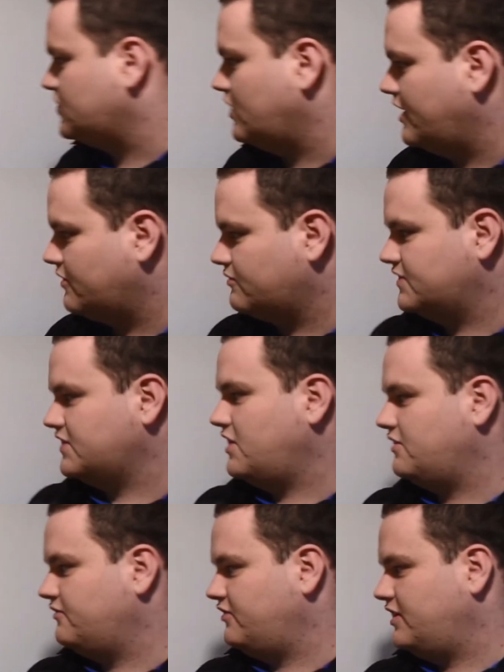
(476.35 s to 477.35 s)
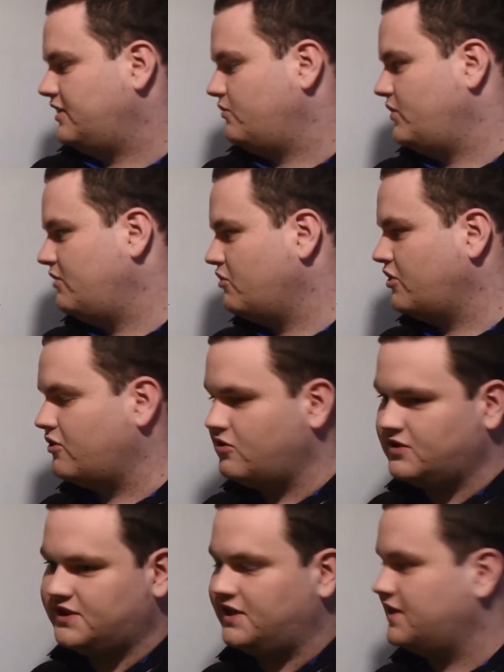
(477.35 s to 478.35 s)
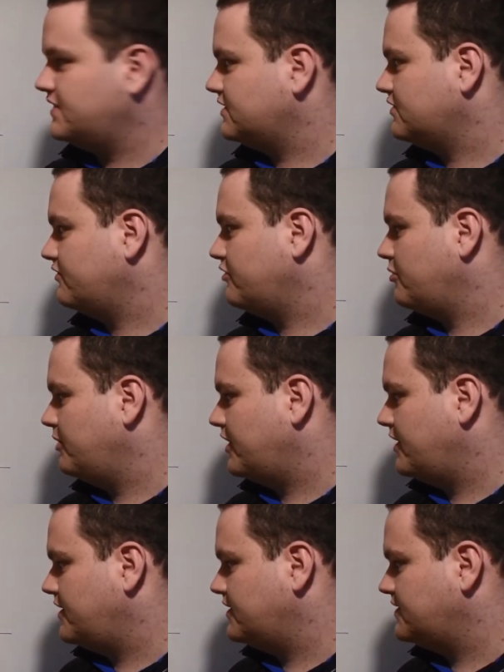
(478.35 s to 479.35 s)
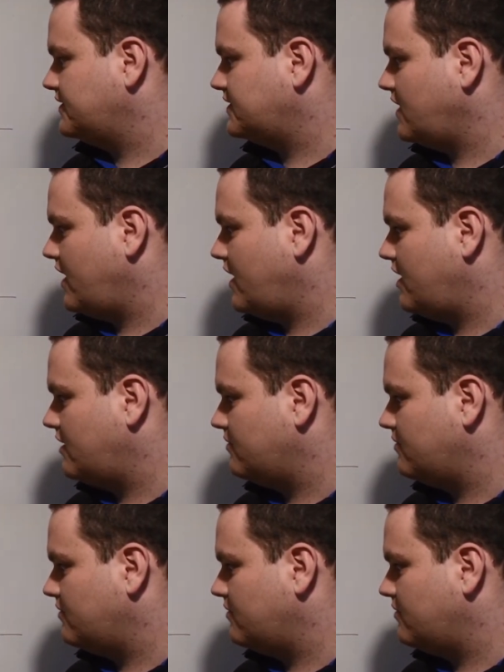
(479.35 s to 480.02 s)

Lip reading: So like we run our own DNS server because